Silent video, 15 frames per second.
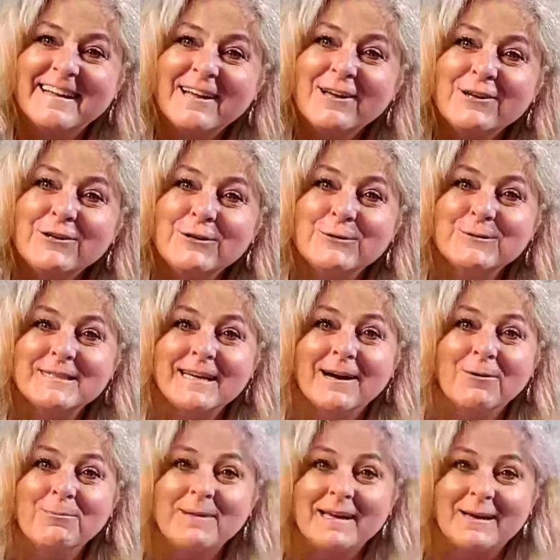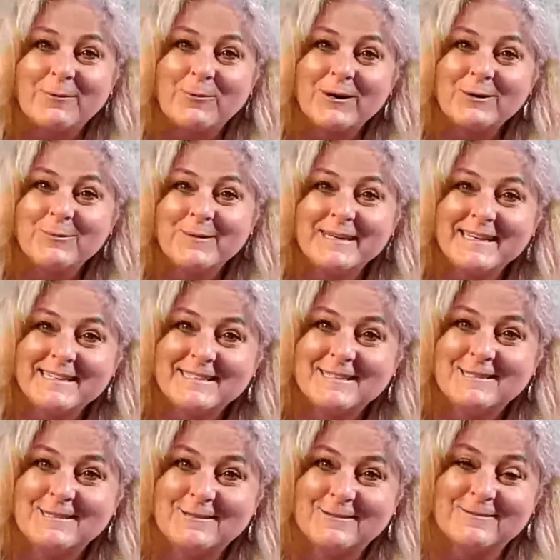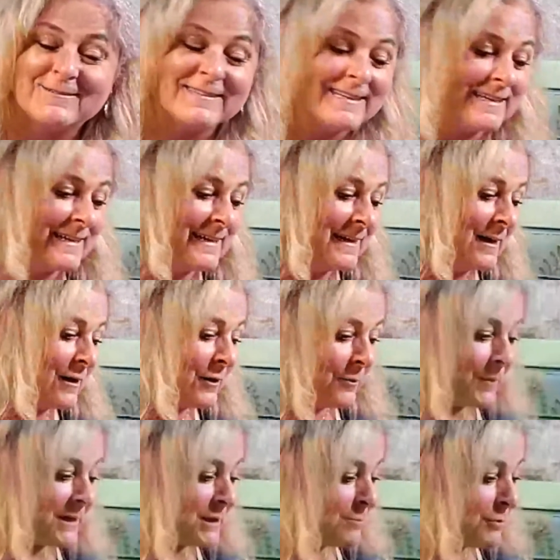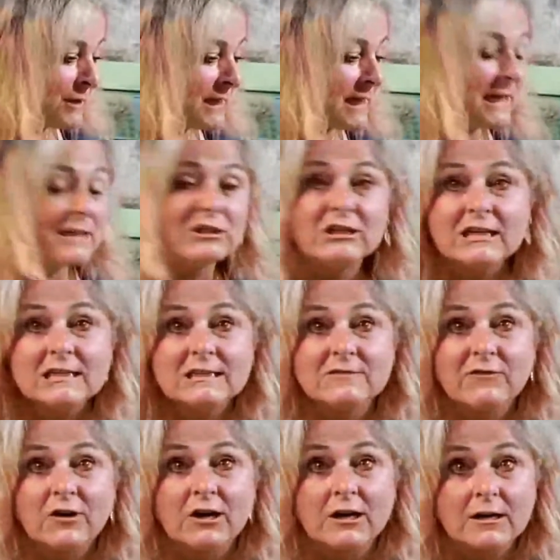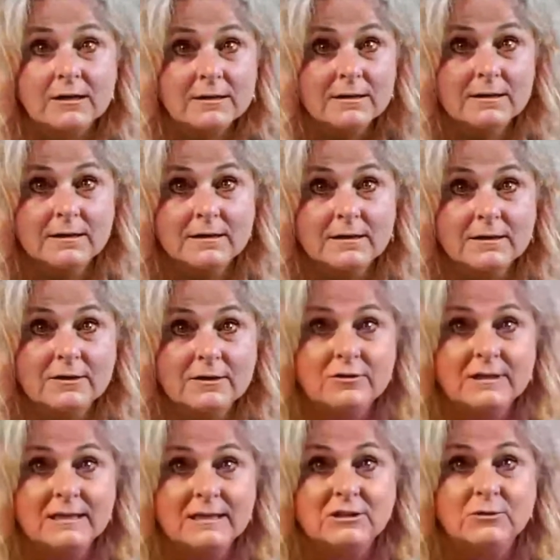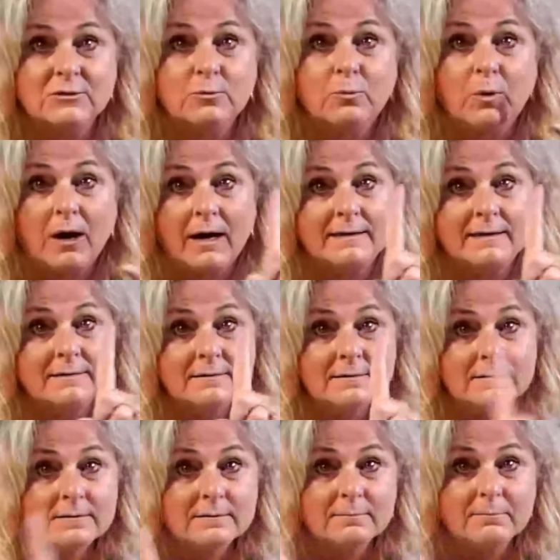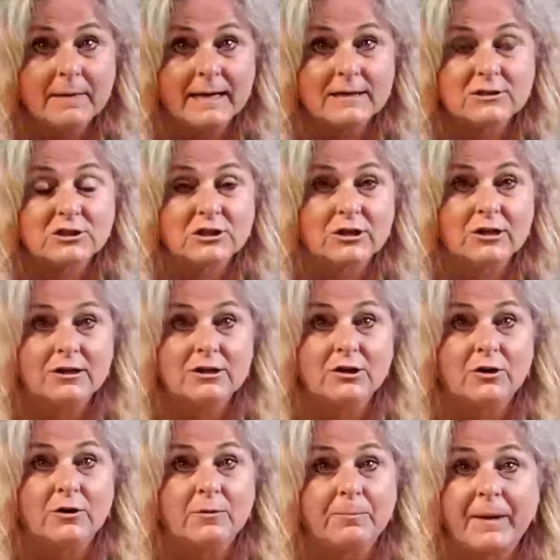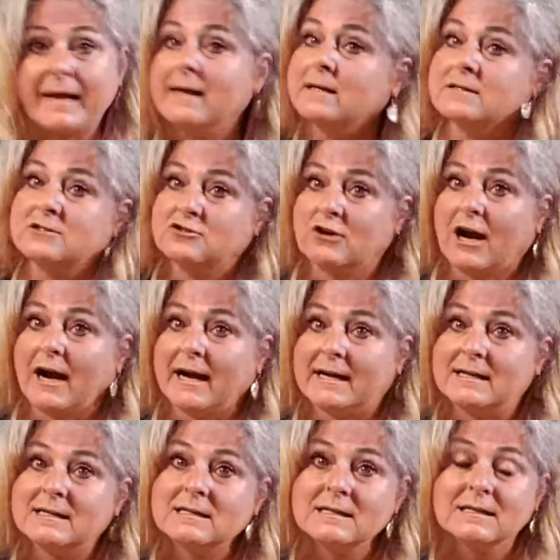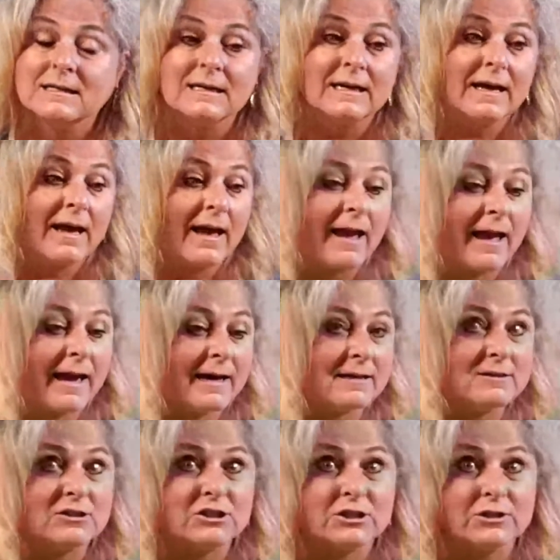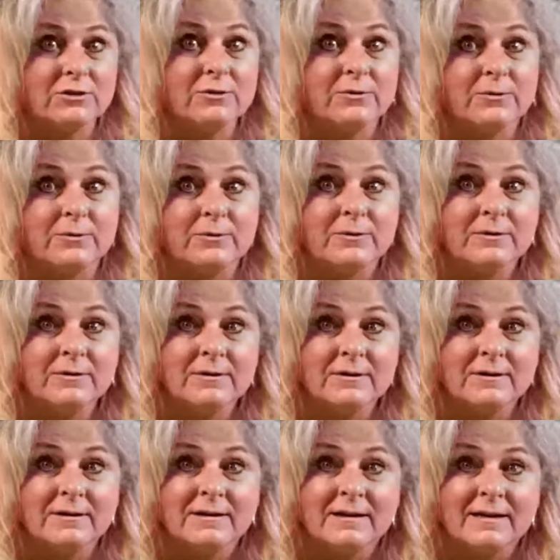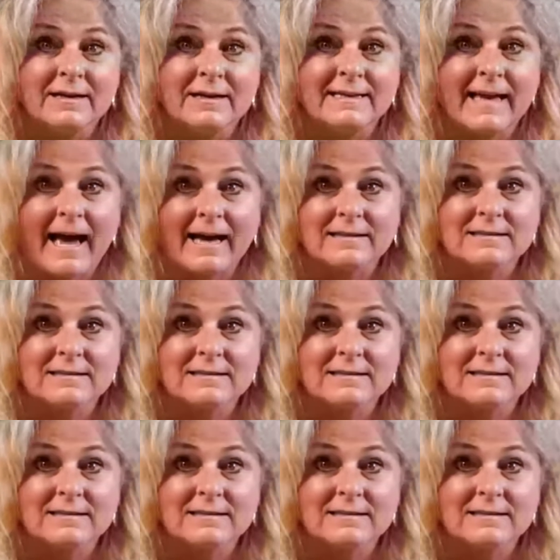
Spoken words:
you tell me, what do we need to do? When you're putting on a transfer, you need to, 1, make sure your paint is dry, and 2, yes.